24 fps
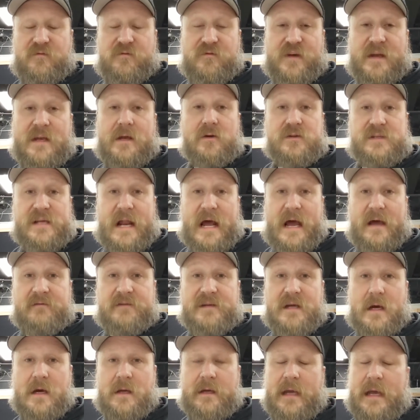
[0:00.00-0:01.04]
videos that I've
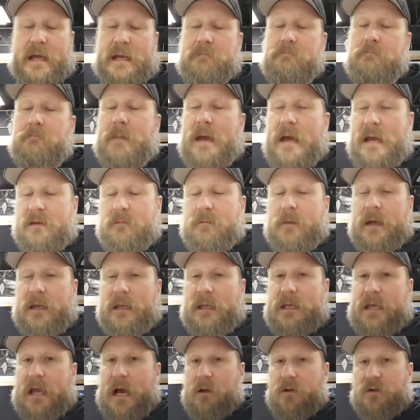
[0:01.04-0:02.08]
done and
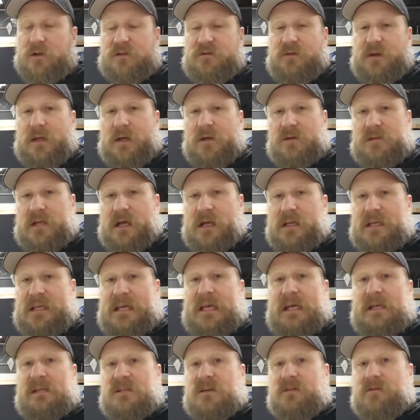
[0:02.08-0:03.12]
many countless videos that
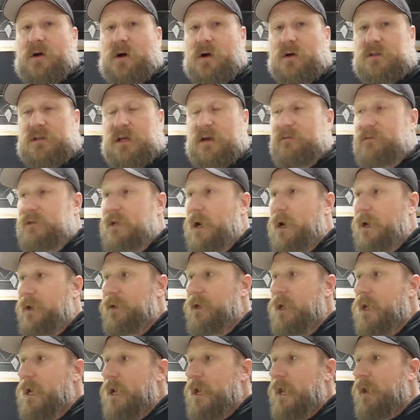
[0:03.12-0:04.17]
kids of ours have done
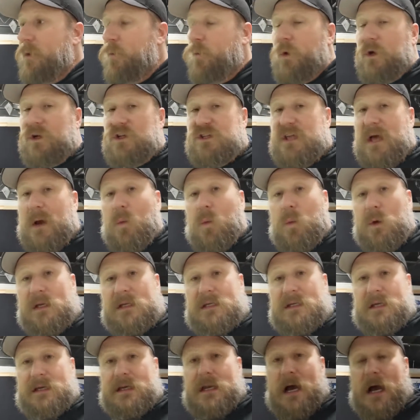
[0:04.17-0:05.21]
in which that we
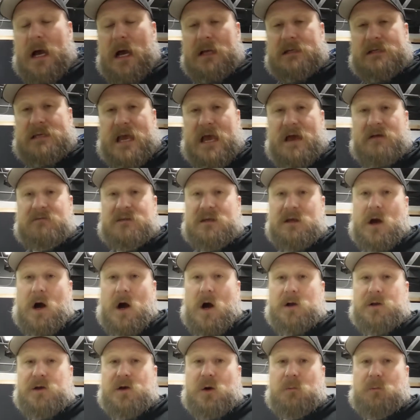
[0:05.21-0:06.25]
did not have the
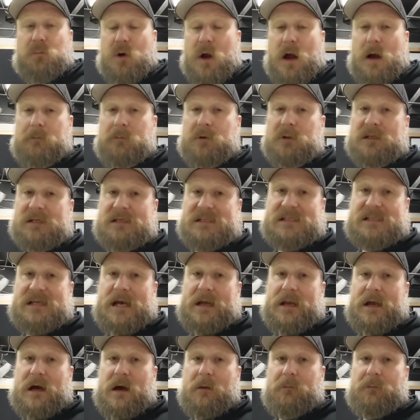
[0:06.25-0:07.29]
audio properly
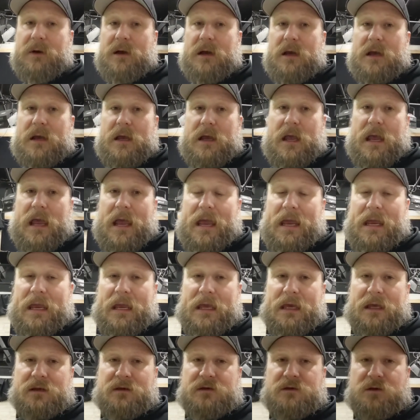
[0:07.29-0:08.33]
set up.
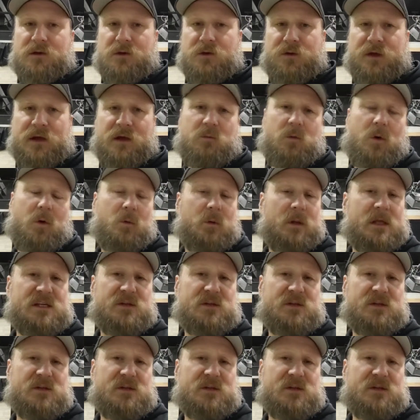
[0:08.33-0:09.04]
And you're thinking, well, at